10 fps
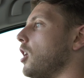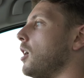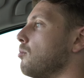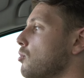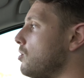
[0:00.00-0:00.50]

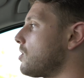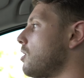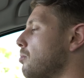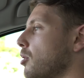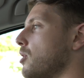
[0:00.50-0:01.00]
I'm
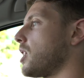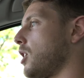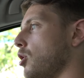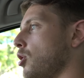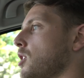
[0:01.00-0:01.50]
using the
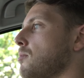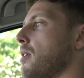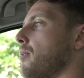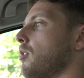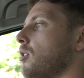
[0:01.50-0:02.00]
protein only
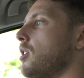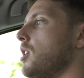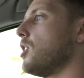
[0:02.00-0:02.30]
method.